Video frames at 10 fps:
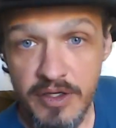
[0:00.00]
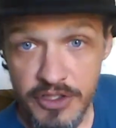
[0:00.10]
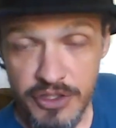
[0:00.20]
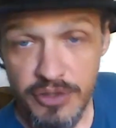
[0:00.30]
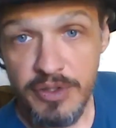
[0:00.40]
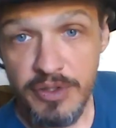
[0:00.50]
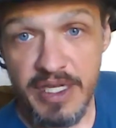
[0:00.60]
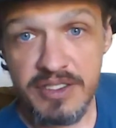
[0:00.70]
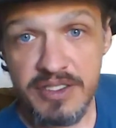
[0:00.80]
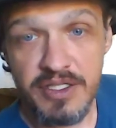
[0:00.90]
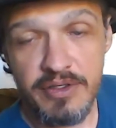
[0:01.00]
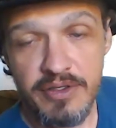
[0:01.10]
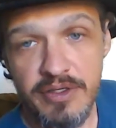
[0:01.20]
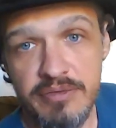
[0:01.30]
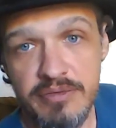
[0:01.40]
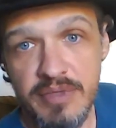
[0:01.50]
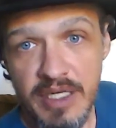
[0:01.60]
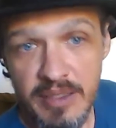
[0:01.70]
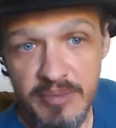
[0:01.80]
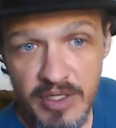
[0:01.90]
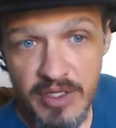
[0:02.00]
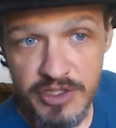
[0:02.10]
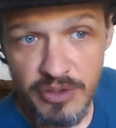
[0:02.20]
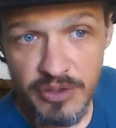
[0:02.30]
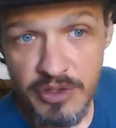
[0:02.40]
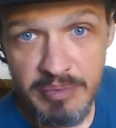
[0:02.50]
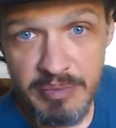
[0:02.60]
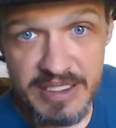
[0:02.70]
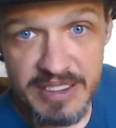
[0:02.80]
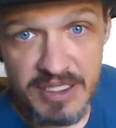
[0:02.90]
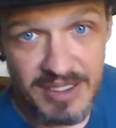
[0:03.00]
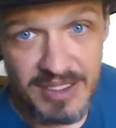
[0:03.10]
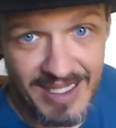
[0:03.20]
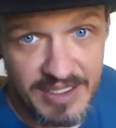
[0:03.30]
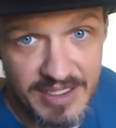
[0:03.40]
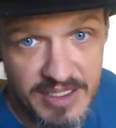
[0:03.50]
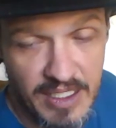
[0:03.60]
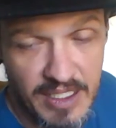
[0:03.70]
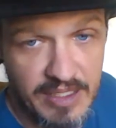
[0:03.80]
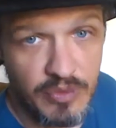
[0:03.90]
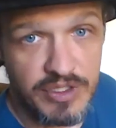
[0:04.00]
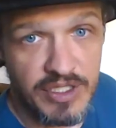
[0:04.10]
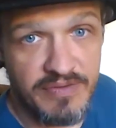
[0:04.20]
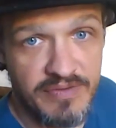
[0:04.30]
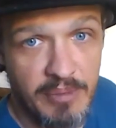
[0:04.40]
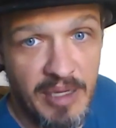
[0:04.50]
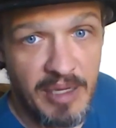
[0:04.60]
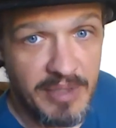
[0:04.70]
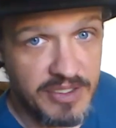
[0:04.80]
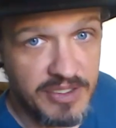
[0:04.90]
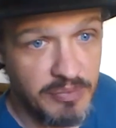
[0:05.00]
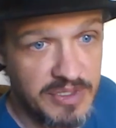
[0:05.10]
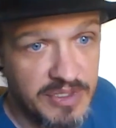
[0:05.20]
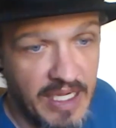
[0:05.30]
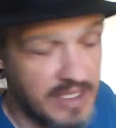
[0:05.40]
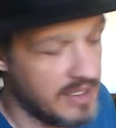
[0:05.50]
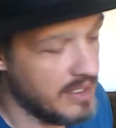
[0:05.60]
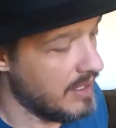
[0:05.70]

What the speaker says: going to show you the exterior, then I'm going to show you the pieces on the inside, which I've done my best to protect.